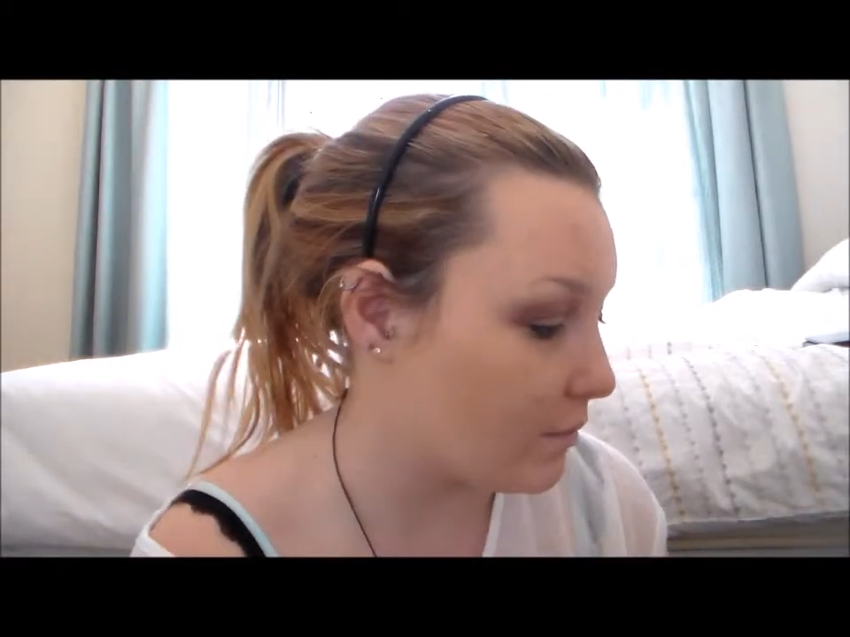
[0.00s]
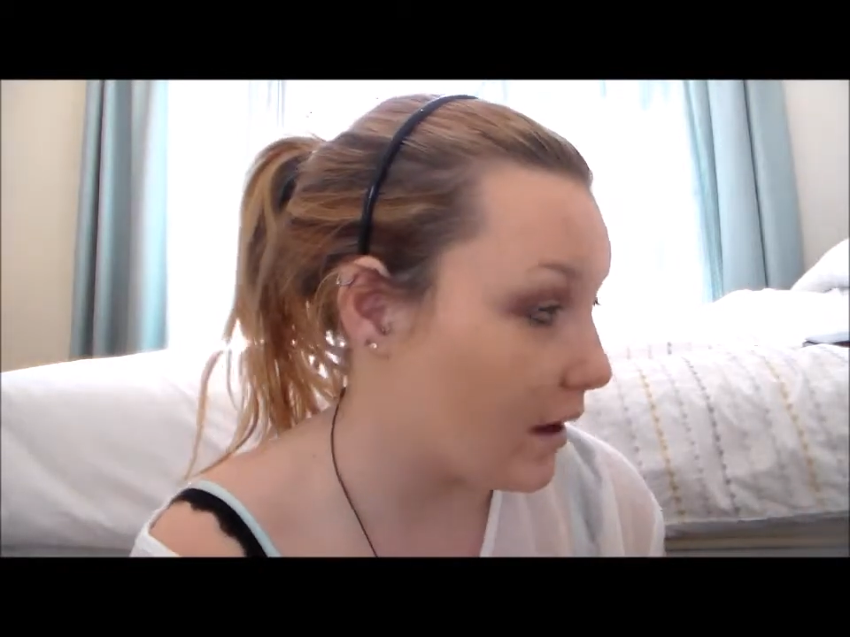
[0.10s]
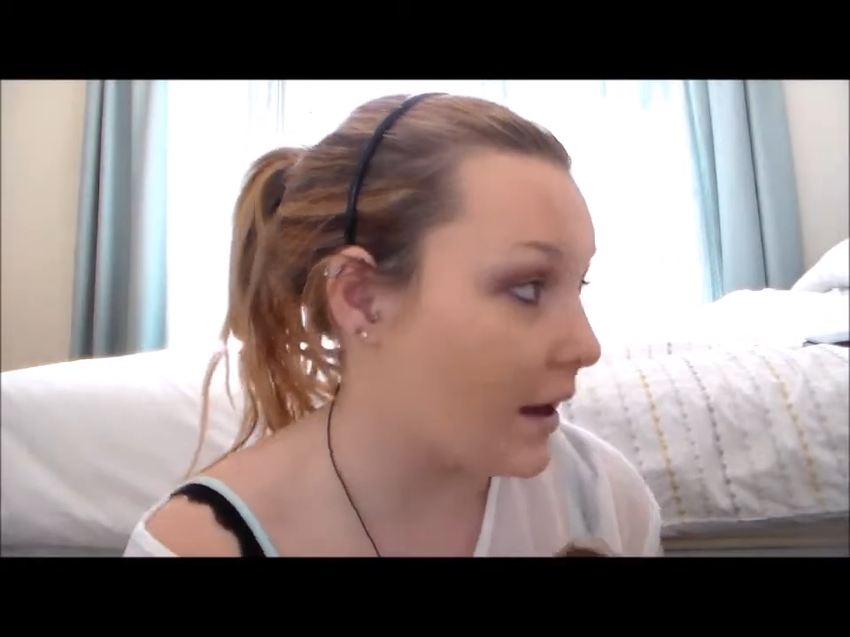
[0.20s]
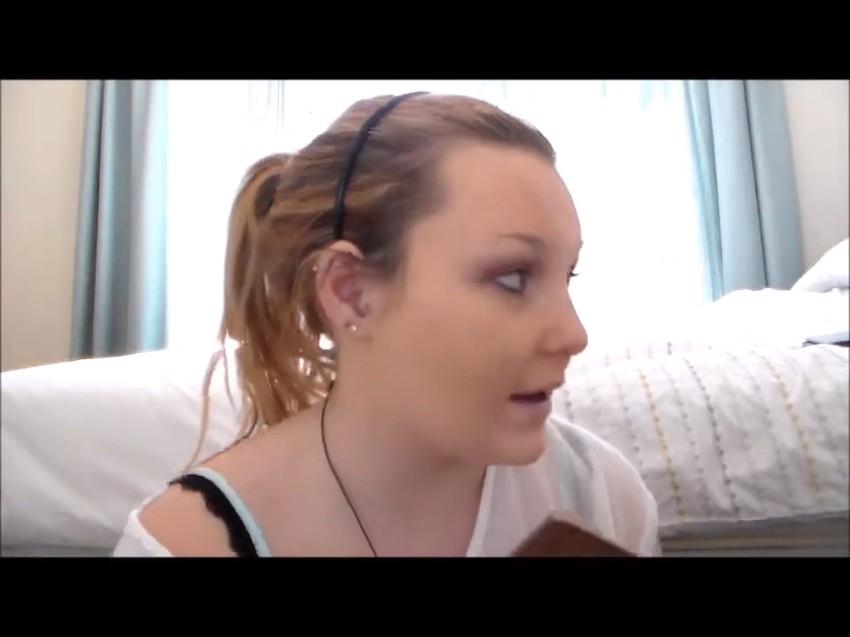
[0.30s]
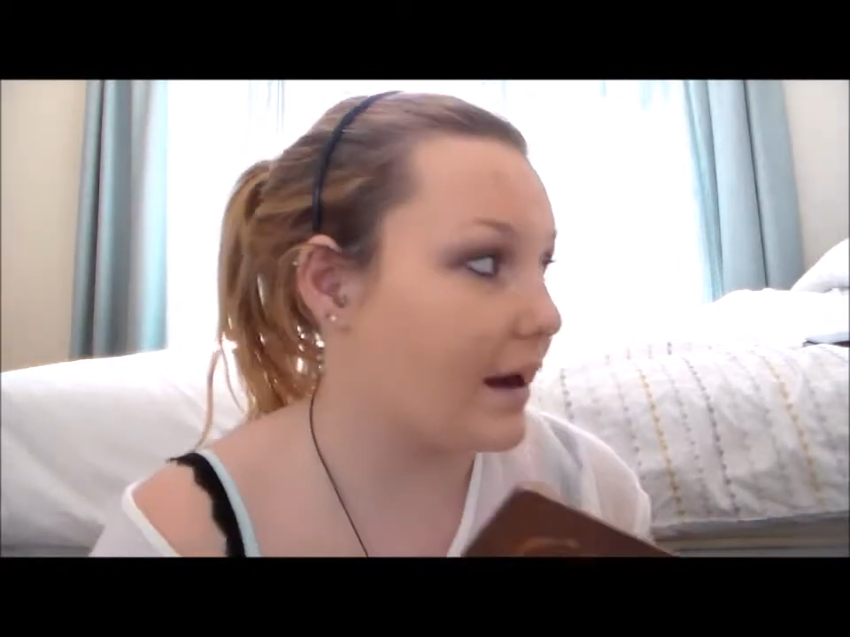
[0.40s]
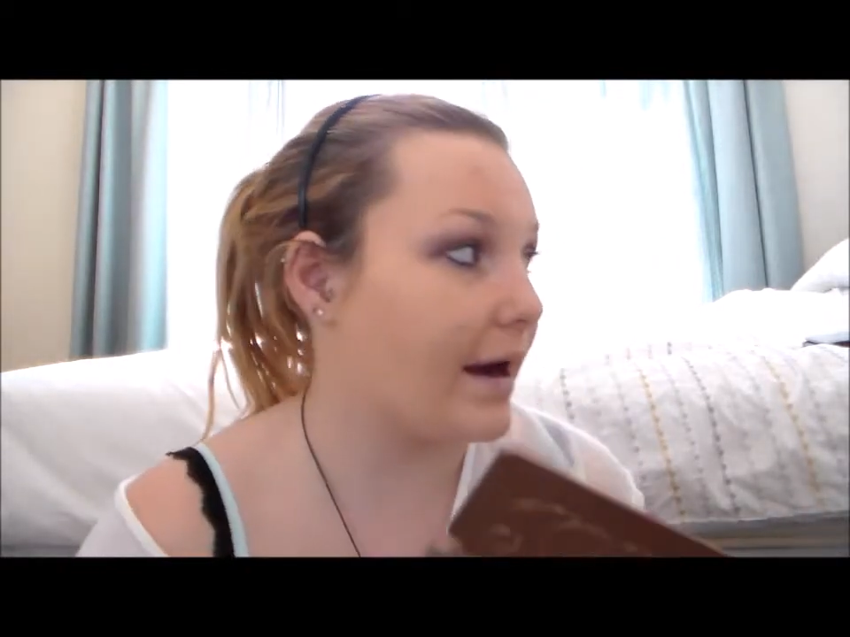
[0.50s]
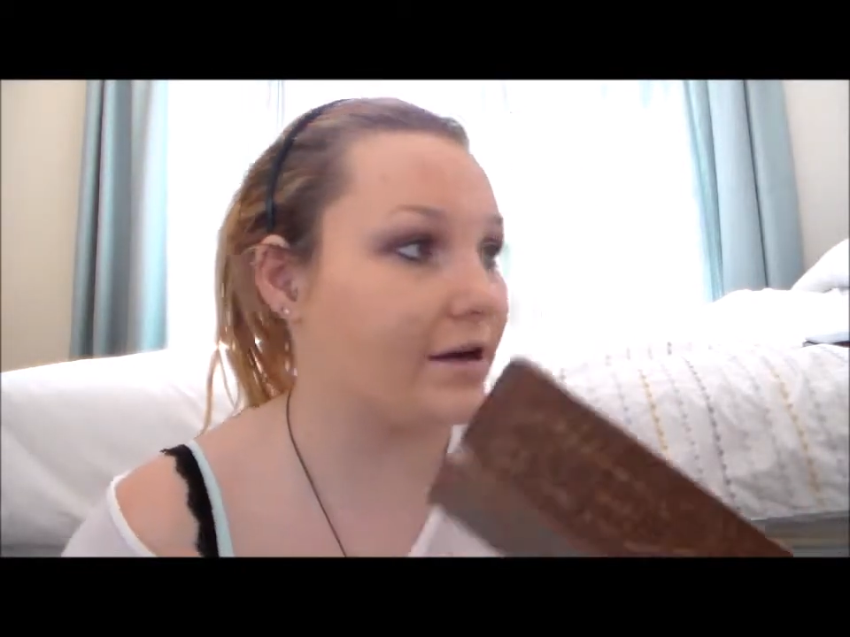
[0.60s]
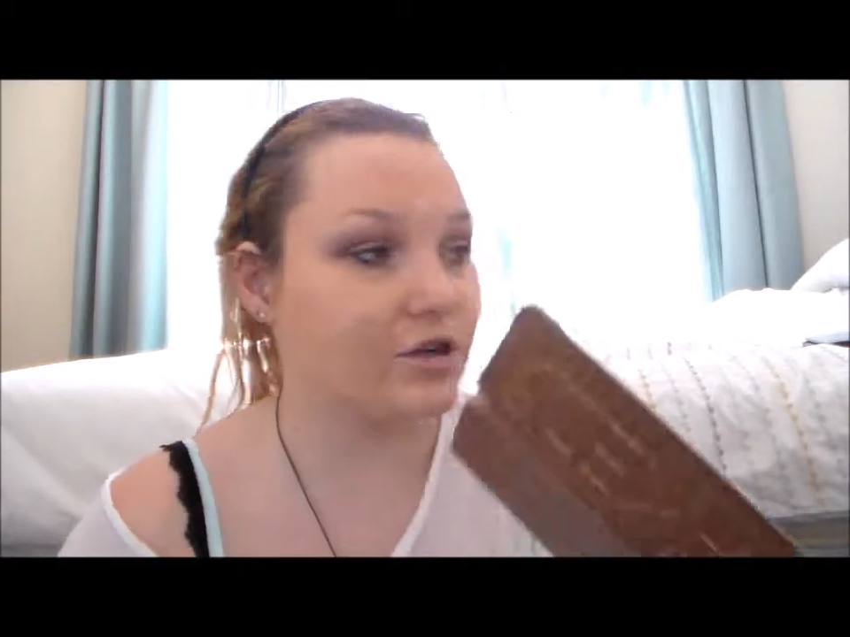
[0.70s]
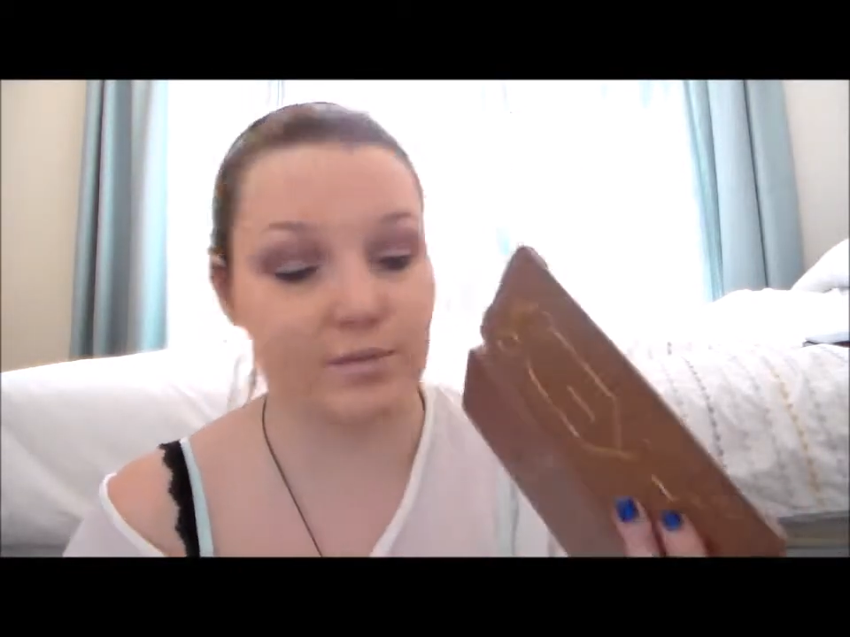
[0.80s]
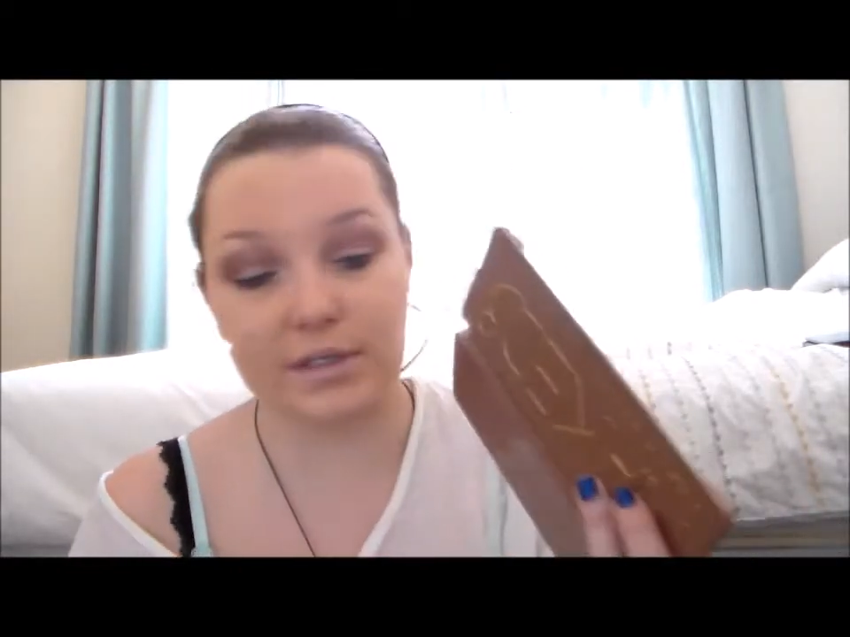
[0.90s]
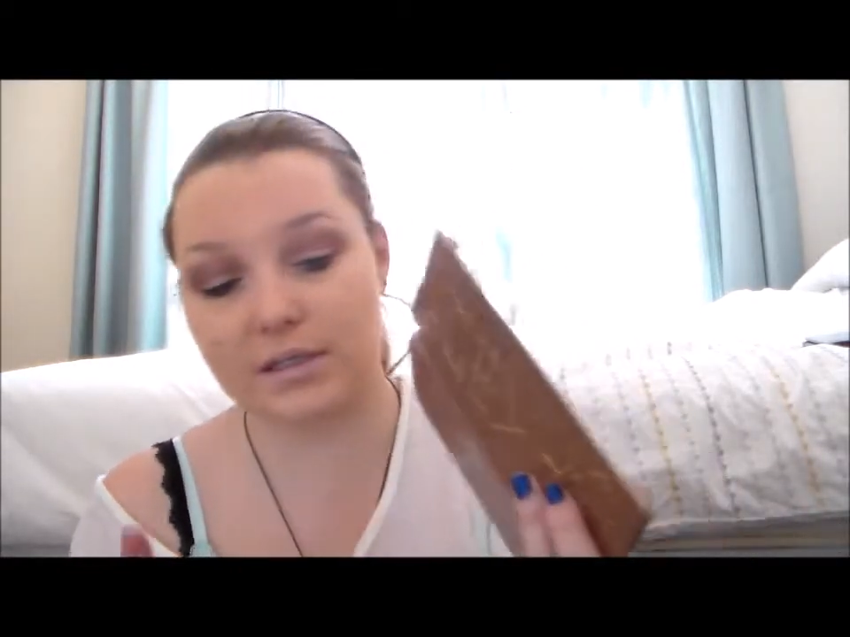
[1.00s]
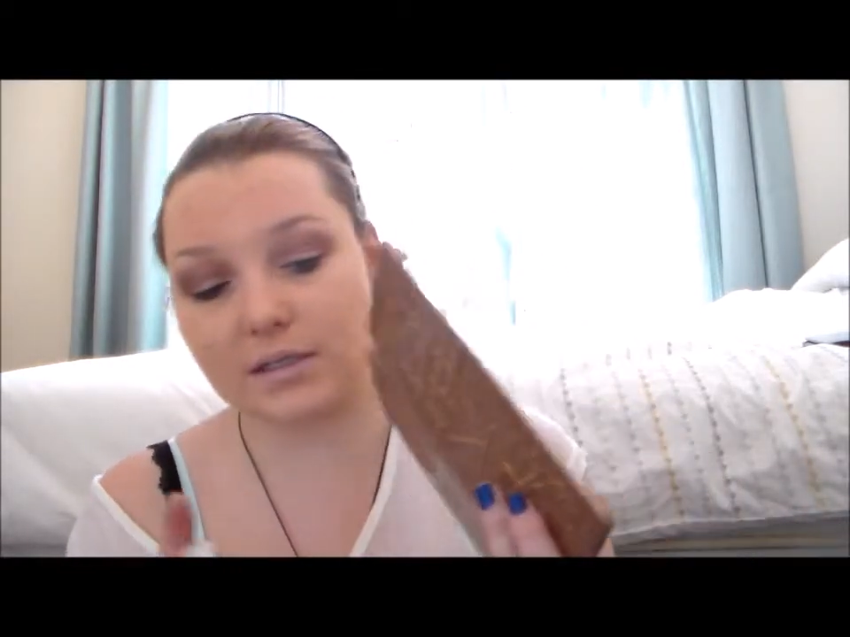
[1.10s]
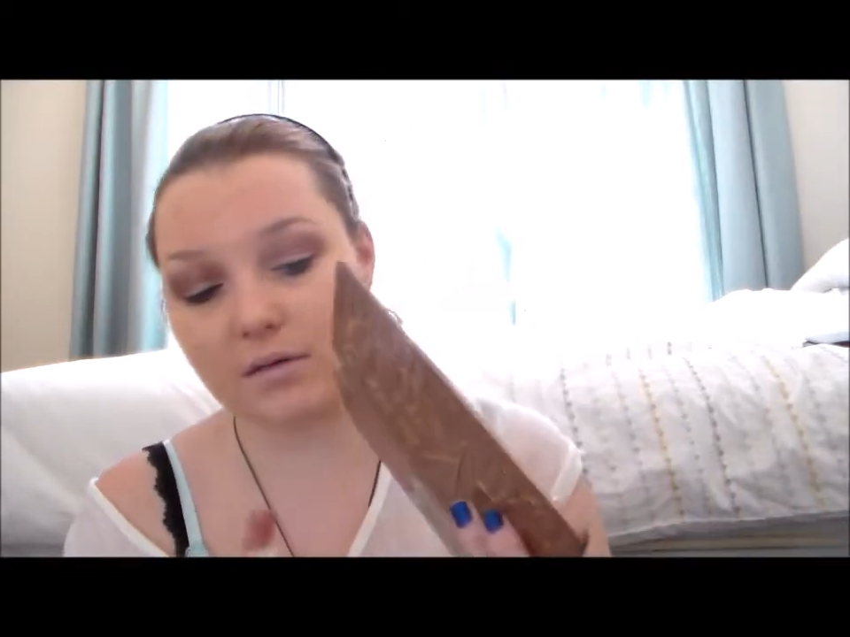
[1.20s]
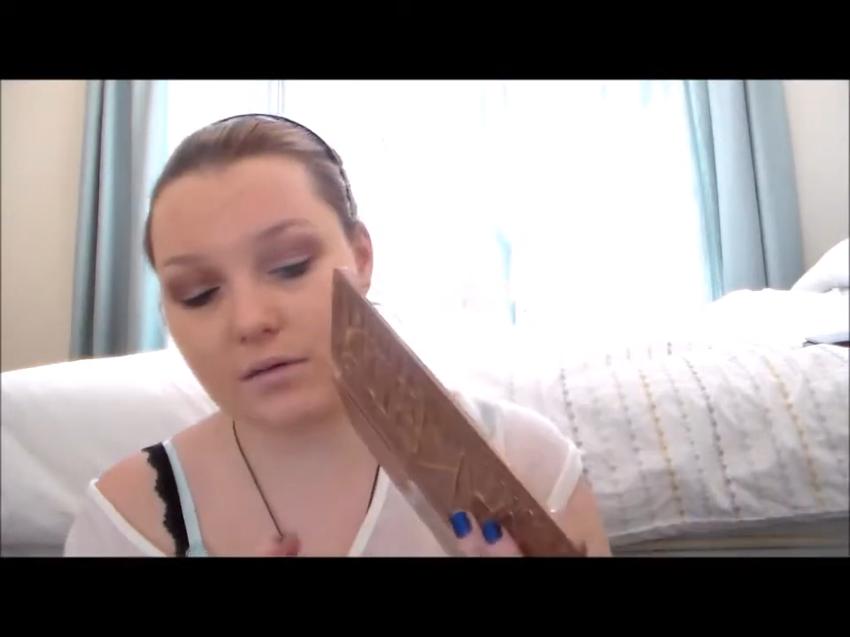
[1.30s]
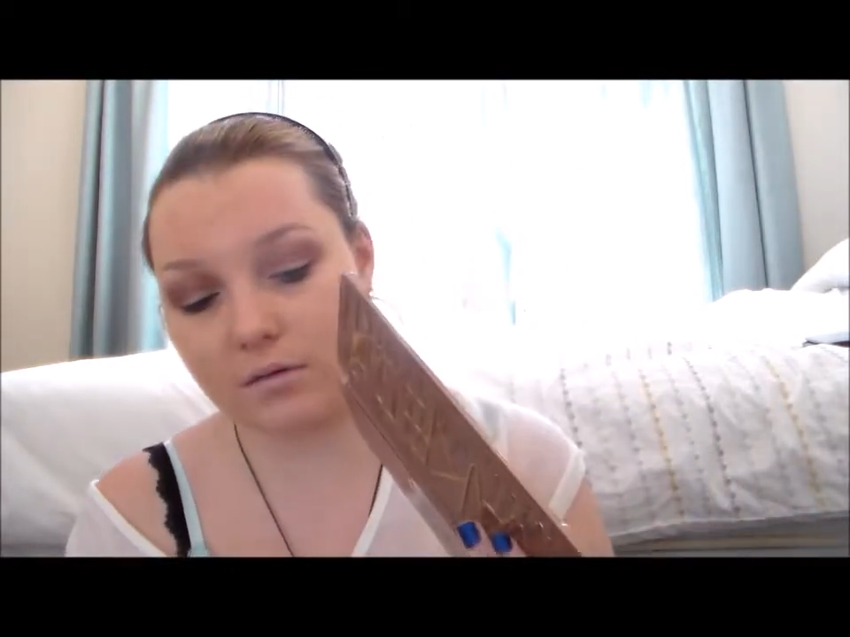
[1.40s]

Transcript: my Hydra mist